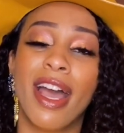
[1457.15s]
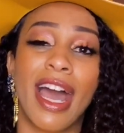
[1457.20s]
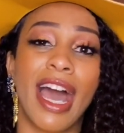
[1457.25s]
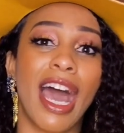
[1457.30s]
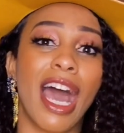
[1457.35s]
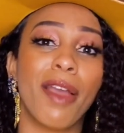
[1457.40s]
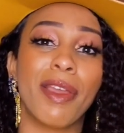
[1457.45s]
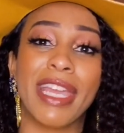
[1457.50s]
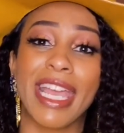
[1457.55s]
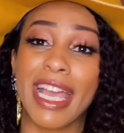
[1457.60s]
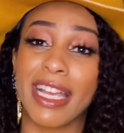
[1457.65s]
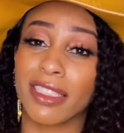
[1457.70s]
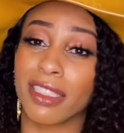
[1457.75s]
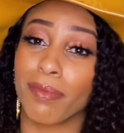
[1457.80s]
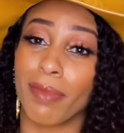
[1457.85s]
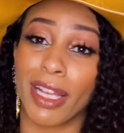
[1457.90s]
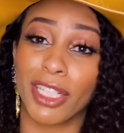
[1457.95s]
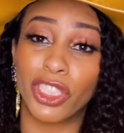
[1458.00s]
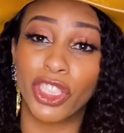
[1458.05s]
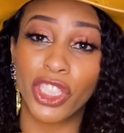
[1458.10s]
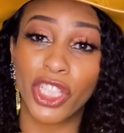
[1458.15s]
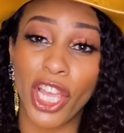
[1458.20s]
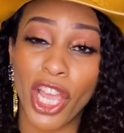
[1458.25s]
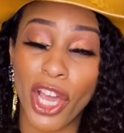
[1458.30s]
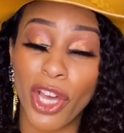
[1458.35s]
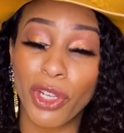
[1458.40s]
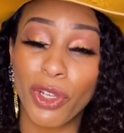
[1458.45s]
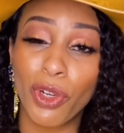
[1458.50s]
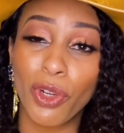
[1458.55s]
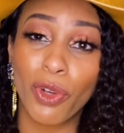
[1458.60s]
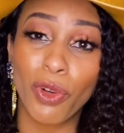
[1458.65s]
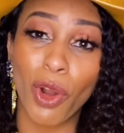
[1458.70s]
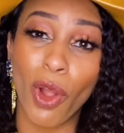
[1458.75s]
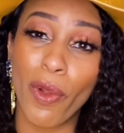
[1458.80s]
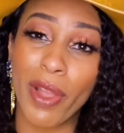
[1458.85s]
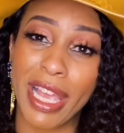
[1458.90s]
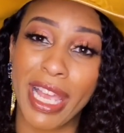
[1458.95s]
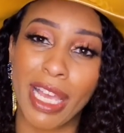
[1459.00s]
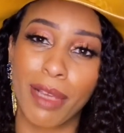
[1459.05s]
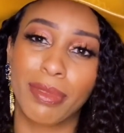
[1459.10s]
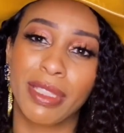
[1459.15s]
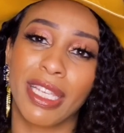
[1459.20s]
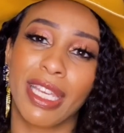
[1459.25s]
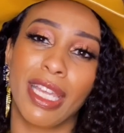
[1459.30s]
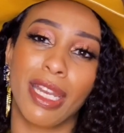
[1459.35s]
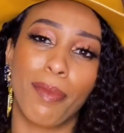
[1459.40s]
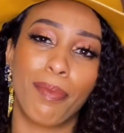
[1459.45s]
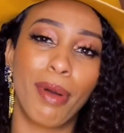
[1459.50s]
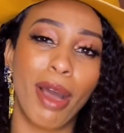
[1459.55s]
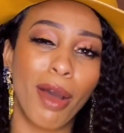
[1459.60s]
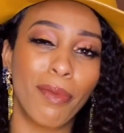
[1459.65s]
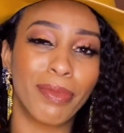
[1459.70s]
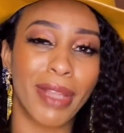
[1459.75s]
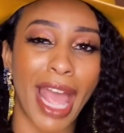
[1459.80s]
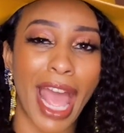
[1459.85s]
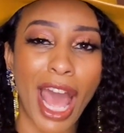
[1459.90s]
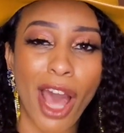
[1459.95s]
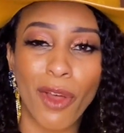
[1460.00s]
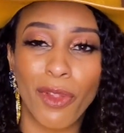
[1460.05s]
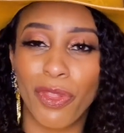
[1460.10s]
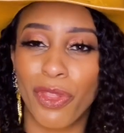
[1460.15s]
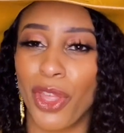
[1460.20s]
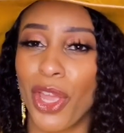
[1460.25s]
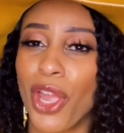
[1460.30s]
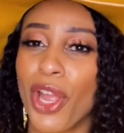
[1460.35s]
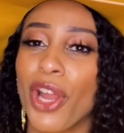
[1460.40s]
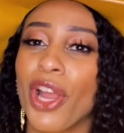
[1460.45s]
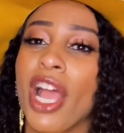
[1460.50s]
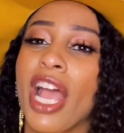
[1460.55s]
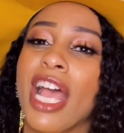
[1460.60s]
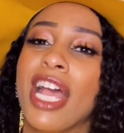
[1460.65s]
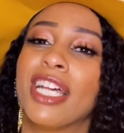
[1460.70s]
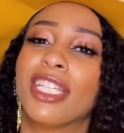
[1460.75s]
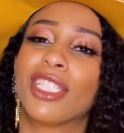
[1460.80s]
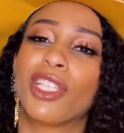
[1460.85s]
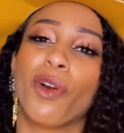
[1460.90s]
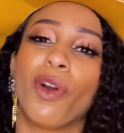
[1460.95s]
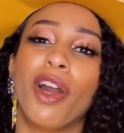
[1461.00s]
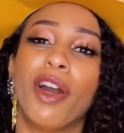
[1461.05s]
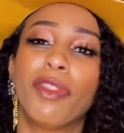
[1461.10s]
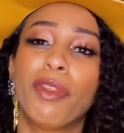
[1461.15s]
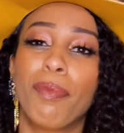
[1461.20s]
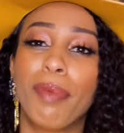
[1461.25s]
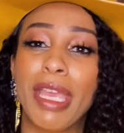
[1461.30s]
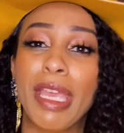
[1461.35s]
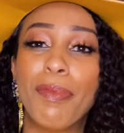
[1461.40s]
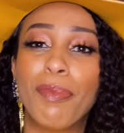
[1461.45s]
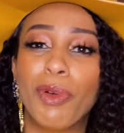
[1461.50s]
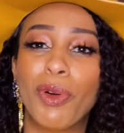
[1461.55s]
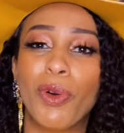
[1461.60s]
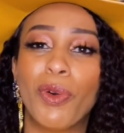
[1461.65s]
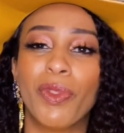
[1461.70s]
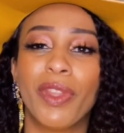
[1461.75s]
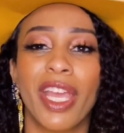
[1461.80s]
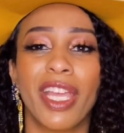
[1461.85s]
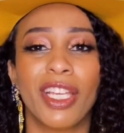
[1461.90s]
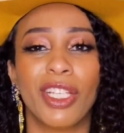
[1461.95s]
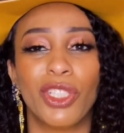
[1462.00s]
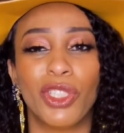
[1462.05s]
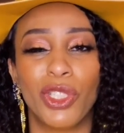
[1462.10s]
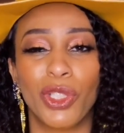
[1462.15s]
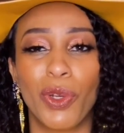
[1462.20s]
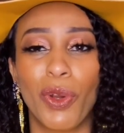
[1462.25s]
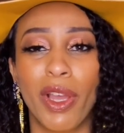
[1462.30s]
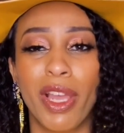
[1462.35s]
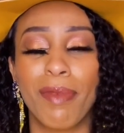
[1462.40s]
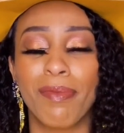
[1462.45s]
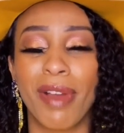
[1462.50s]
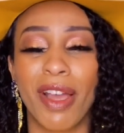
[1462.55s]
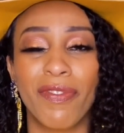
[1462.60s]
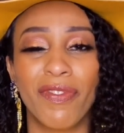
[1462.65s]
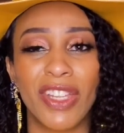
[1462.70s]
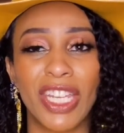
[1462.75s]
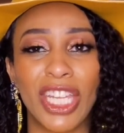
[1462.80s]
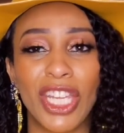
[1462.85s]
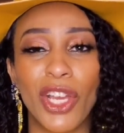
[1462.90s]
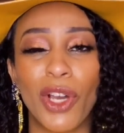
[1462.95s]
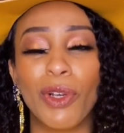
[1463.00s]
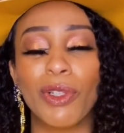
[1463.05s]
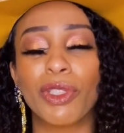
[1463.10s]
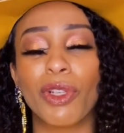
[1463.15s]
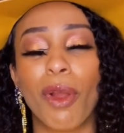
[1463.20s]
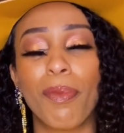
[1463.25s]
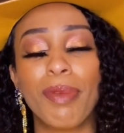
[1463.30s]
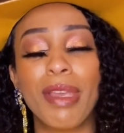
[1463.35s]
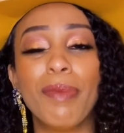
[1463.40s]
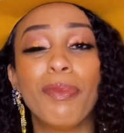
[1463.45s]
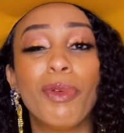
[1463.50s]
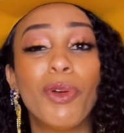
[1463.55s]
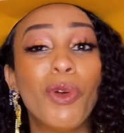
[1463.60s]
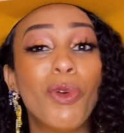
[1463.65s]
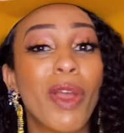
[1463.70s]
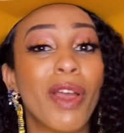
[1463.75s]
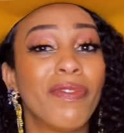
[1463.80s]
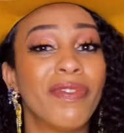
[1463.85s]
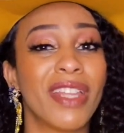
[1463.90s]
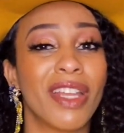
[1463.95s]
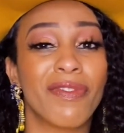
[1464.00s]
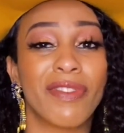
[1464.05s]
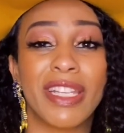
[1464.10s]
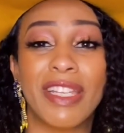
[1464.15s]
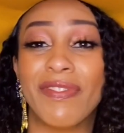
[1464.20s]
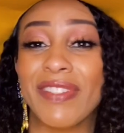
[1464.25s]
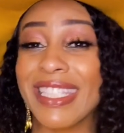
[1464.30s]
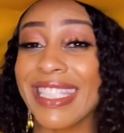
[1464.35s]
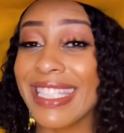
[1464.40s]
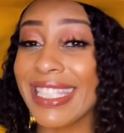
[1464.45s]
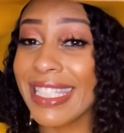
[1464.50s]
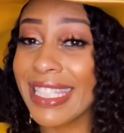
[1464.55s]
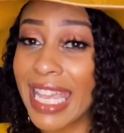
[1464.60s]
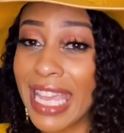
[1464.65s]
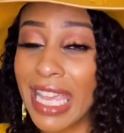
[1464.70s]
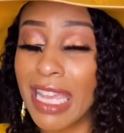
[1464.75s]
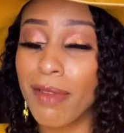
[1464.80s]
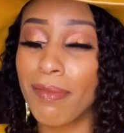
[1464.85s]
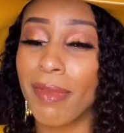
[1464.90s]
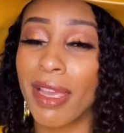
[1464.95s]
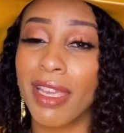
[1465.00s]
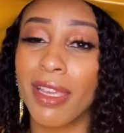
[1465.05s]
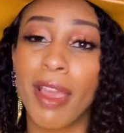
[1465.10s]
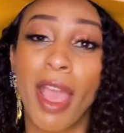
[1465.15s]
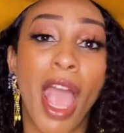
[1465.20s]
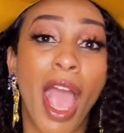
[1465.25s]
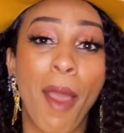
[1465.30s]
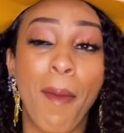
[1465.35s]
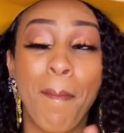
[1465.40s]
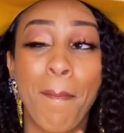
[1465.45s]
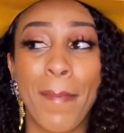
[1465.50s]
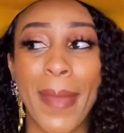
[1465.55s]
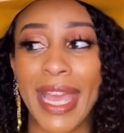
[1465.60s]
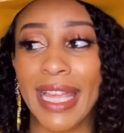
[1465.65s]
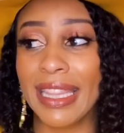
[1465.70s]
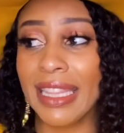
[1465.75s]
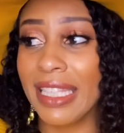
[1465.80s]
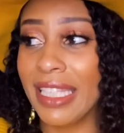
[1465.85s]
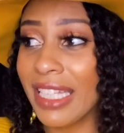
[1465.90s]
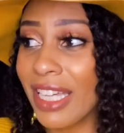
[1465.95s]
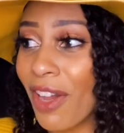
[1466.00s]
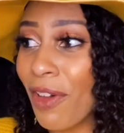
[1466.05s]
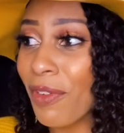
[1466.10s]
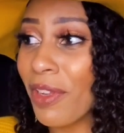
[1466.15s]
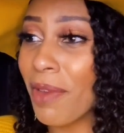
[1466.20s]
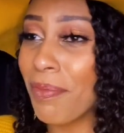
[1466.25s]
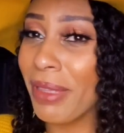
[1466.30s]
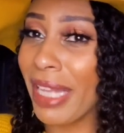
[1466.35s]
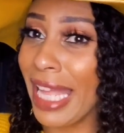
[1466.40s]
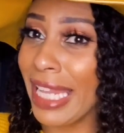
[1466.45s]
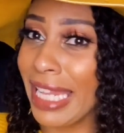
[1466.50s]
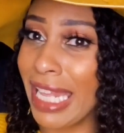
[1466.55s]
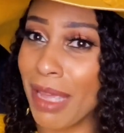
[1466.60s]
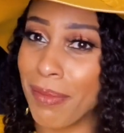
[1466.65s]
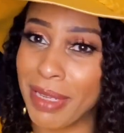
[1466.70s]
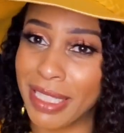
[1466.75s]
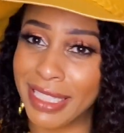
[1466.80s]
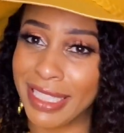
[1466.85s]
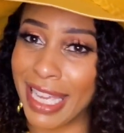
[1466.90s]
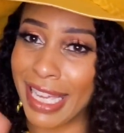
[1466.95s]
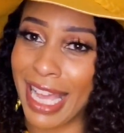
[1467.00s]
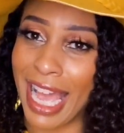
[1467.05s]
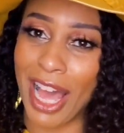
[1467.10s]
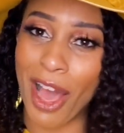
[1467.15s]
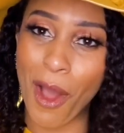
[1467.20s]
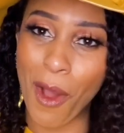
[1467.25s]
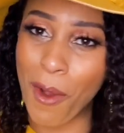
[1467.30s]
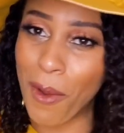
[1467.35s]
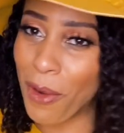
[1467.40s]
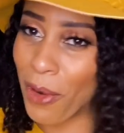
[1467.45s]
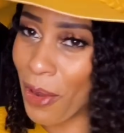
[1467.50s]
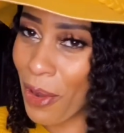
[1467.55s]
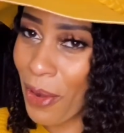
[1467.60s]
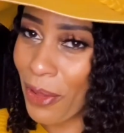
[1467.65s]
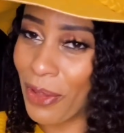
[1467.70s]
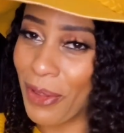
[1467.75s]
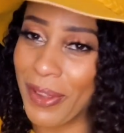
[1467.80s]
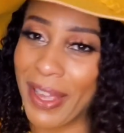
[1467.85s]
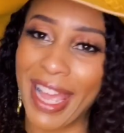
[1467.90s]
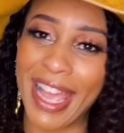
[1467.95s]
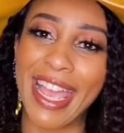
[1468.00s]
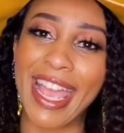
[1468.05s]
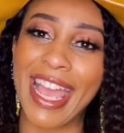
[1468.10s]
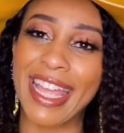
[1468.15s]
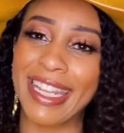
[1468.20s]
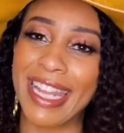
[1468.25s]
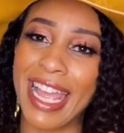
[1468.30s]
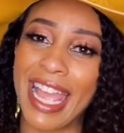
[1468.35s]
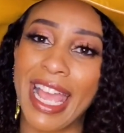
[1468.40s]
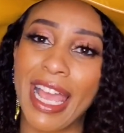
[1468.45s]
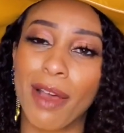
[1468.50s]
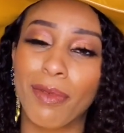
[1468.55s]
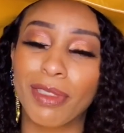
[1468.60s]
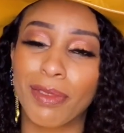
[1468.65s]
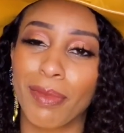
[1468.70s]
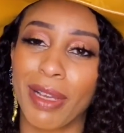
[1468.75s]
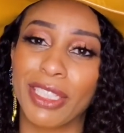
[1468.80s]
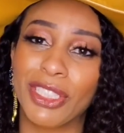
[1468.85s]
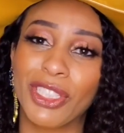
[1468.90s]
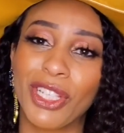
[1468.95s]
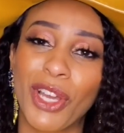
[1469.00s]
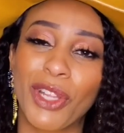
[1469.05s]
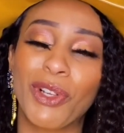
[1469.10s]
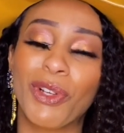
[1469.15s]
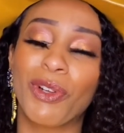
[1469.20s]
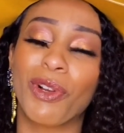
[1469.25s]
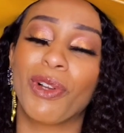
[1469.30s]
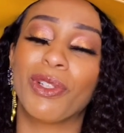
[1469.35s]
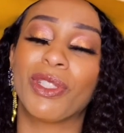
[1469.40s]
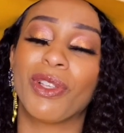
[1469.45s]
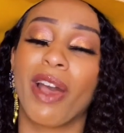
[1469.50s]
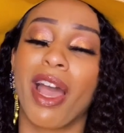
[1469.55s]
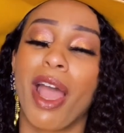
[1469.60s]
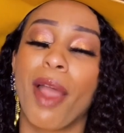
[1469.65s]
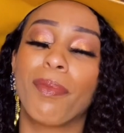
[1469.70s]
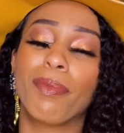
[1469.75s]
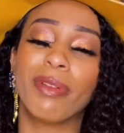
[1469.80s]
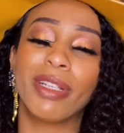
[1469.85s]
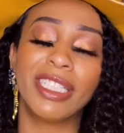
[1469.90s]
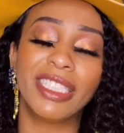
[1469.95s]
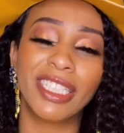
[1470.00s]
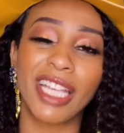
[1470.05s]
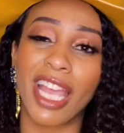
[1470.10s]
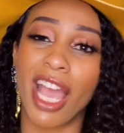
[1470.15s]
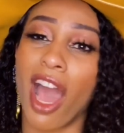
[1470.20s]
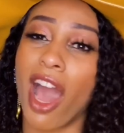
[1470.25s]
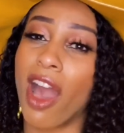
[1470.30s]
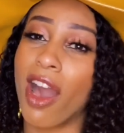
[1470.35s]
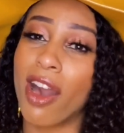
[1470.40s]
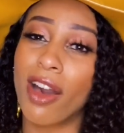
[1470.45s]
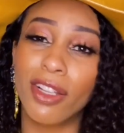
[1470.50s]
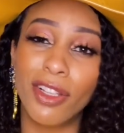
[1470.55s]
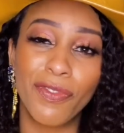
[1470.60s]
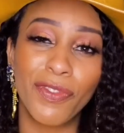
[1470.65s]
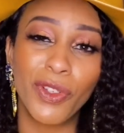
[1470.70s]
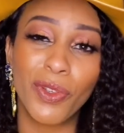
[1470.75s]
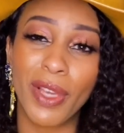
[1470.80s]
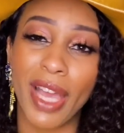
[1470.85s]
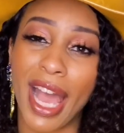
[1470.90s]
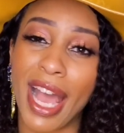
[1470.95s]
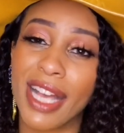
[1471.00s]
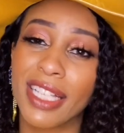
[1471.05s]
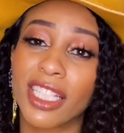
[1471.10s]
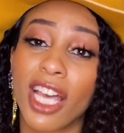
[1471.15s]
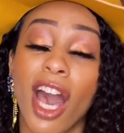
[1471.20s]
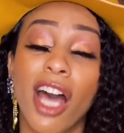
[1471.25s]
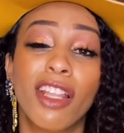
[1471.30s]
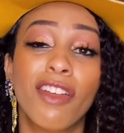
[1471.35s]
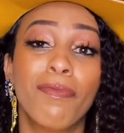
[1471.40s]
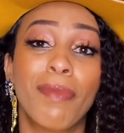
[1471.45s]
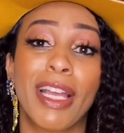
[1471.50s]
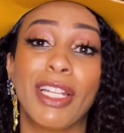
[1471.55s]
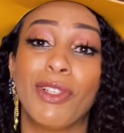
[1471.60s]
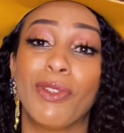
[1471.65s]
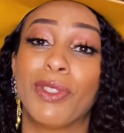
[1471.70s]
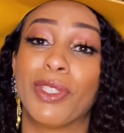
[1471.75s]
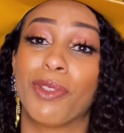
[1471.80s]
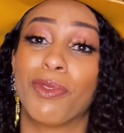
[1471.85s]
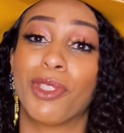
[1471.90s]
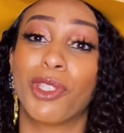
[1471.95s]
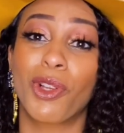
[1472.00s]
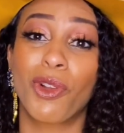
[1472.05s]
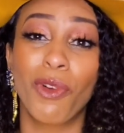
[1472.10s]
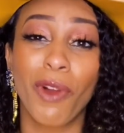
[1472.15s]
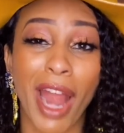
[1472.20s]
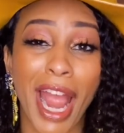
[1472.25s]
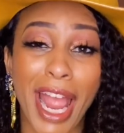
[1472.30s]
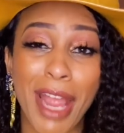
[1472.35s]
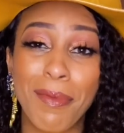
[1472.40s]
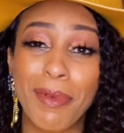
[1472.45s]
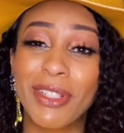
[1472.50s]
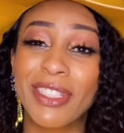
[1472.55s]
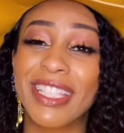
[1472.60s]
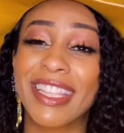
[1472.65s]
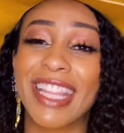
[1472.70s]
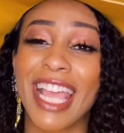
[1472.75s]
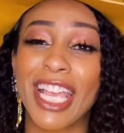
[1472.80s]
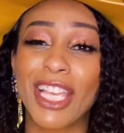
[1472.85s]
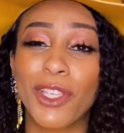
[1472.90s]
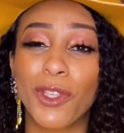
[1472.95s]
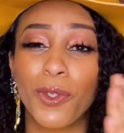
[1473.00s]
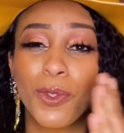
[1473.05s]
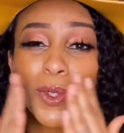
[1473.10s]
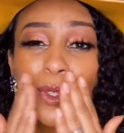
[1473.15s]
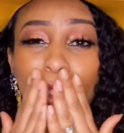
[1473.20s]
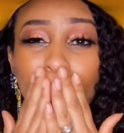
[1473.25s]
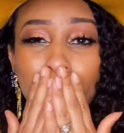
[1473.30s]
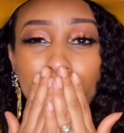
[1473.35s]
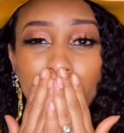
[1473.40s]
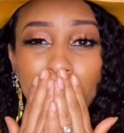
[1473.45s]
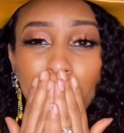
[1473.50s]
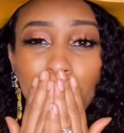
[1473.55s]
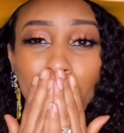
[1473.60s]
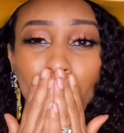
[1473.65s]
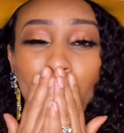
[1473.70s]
Uh, it helps my channel grow. It helps to get it pumped out there. So other people that enjoy my videos or people who have never even seen me may look on and be like, let me check out old girl, okay? And that helps my channel grow. So I appreciate all of you guys, all of my new subscribers. Thank you so much.